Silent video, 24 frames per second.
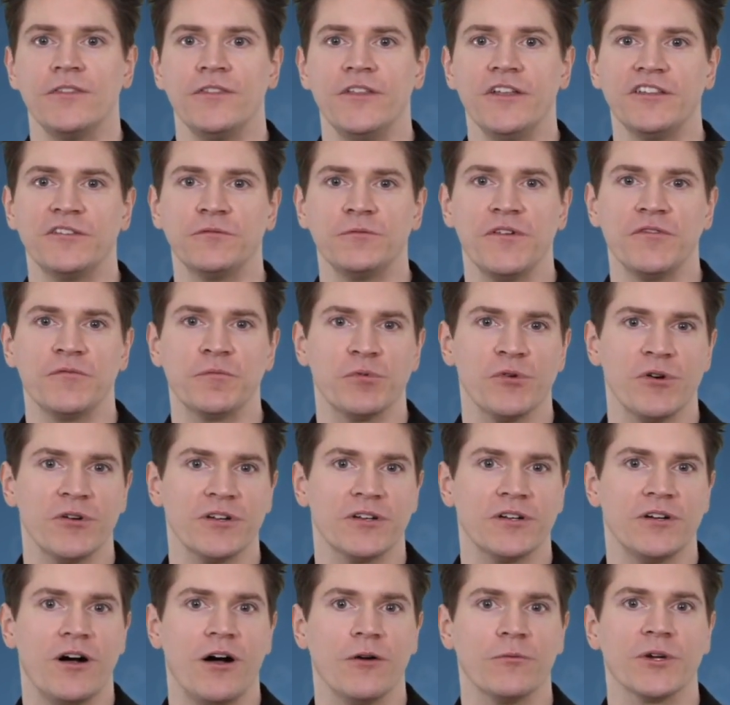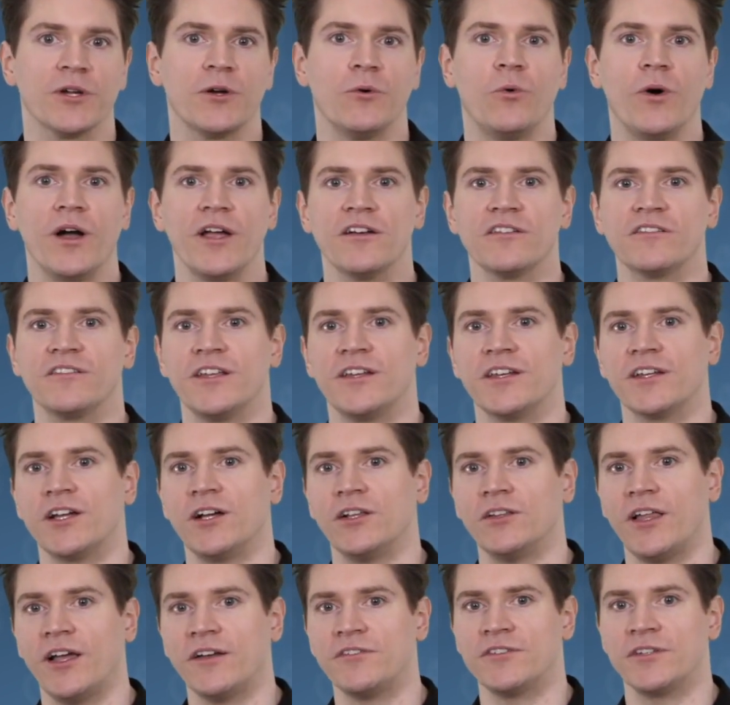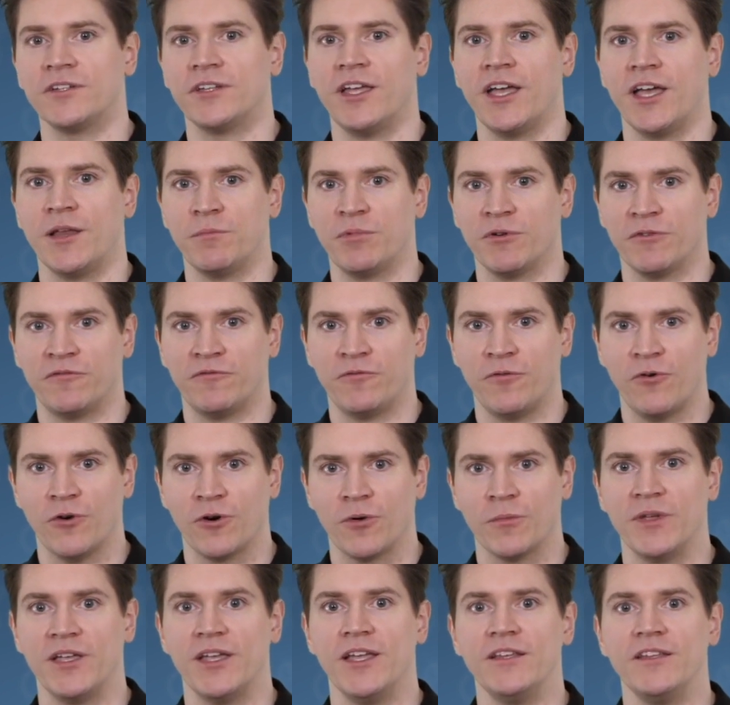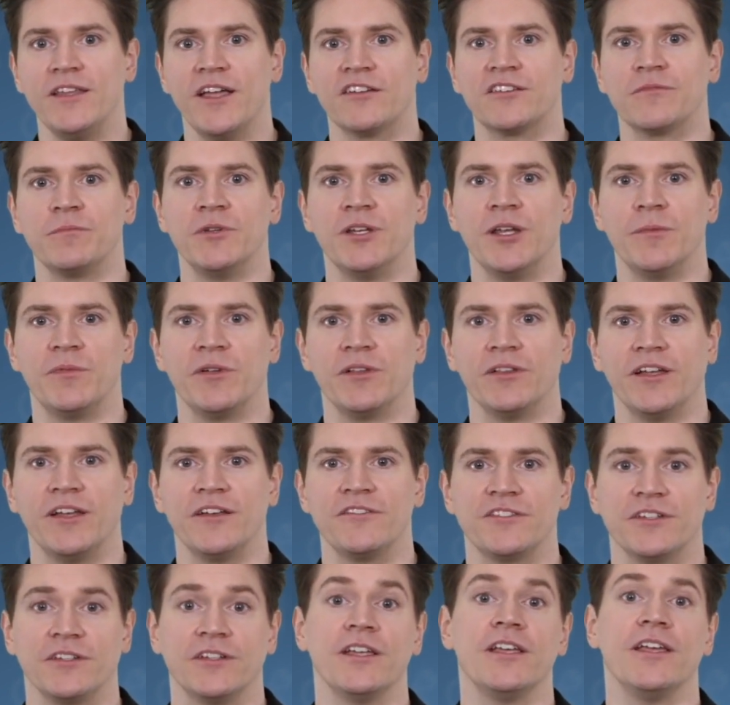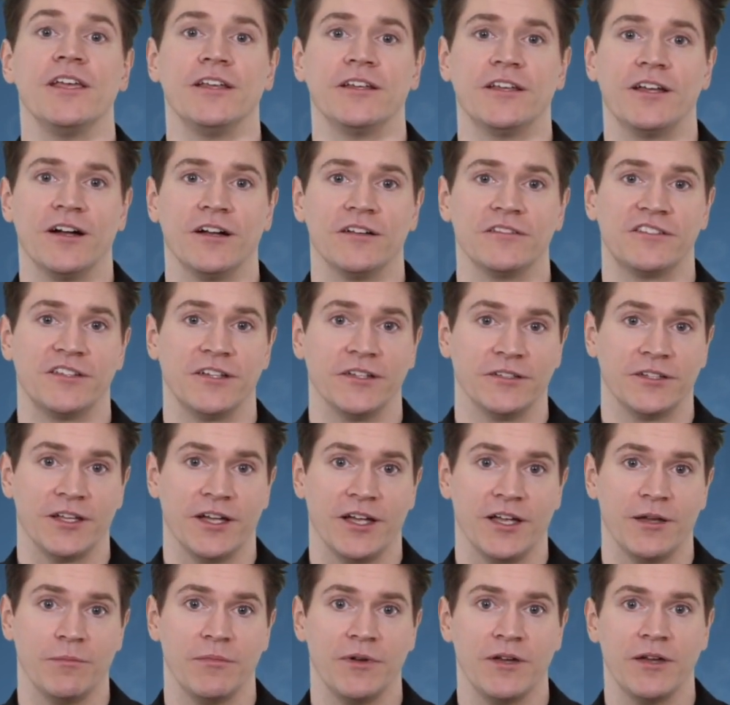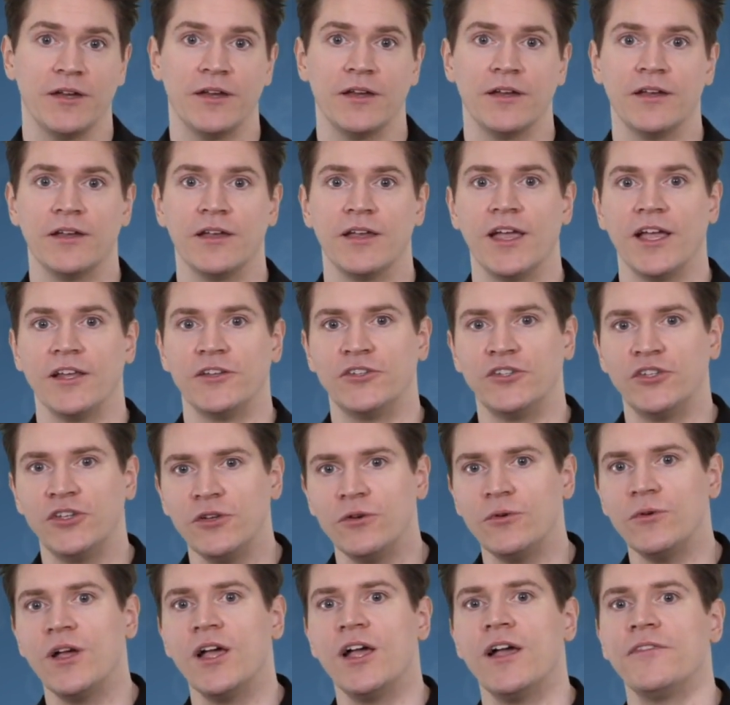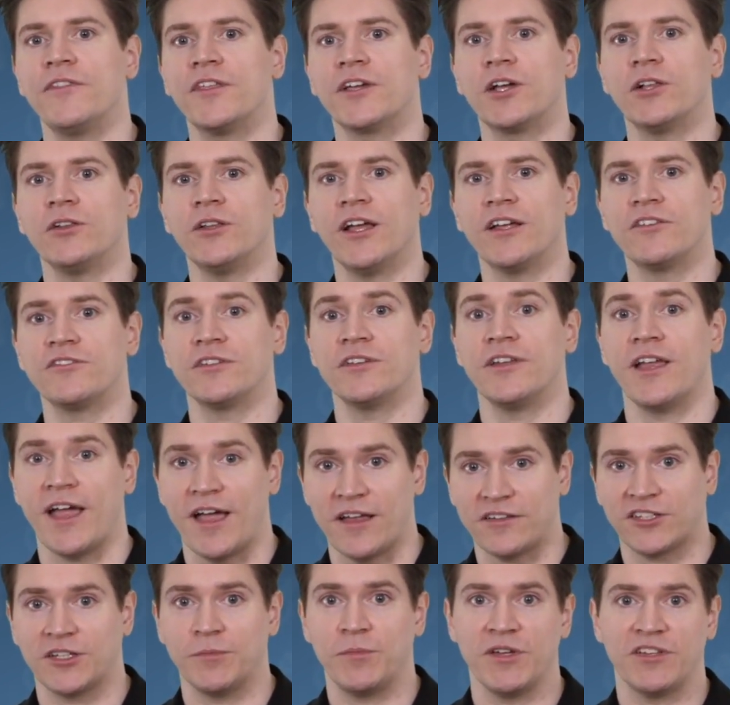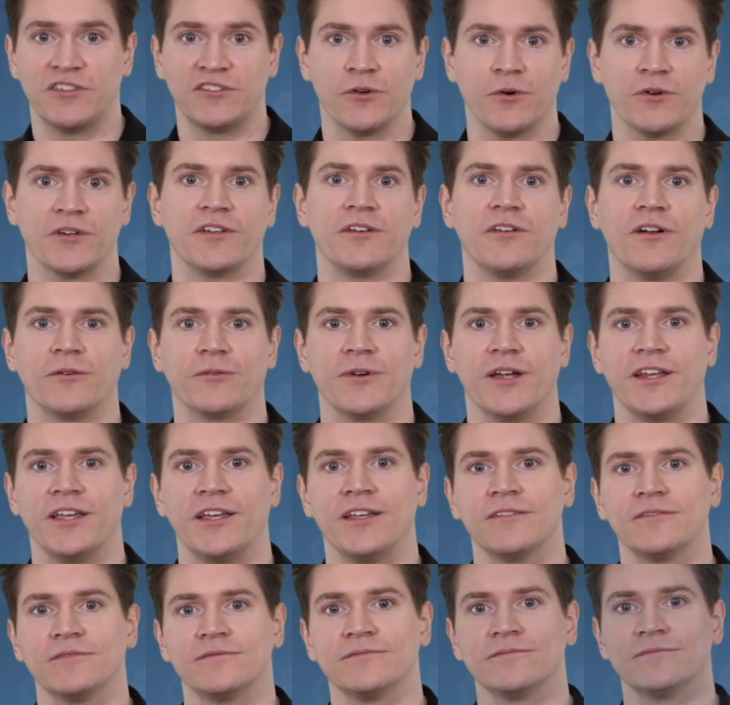This Swift protocol requires that a collection can perform index manipulation in constant time. And two, the collection has to be sorted already.